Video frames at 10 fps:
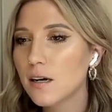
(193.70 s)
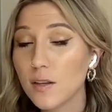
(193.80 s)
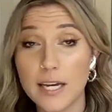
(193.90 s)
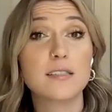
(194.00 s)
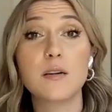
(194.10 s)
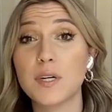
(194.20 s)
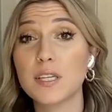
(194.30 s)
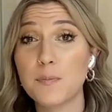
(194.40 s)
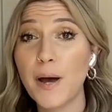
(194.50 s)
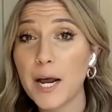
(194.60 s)
like something
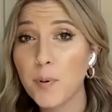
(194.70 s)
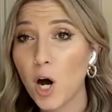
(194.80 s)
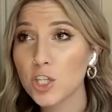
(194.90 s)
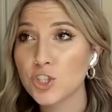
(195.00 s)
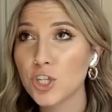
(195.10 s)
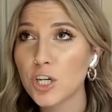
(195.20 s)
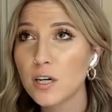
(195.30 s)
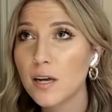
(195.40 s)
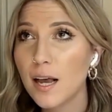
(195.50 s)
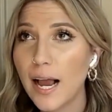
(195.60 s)
like bad
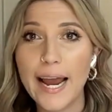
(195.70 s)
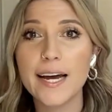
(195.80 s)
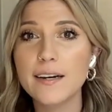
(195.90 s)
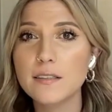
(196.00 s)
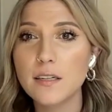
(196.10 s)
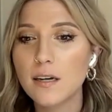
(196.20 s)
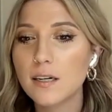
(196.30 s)
posture. And